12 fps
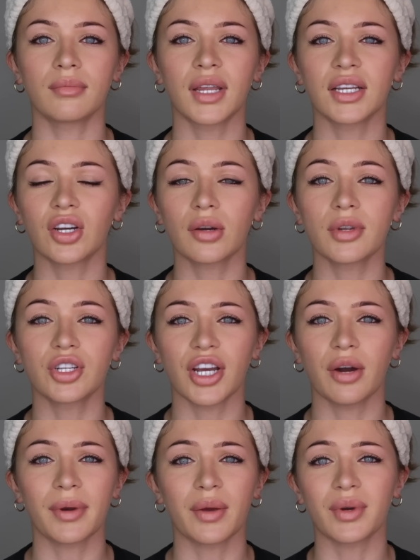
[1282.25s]
They took him to
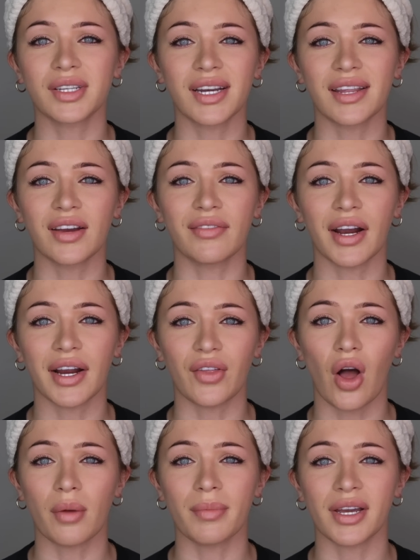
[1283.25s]
jail, but he wasn't in there very
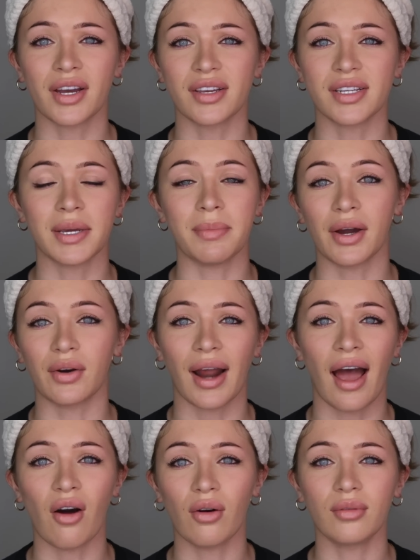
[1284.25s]
long because he bailed
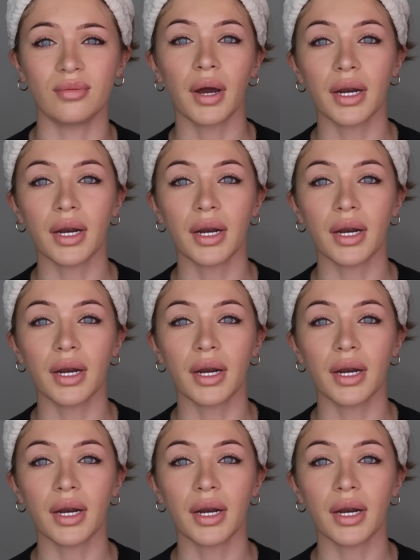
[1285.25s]
out.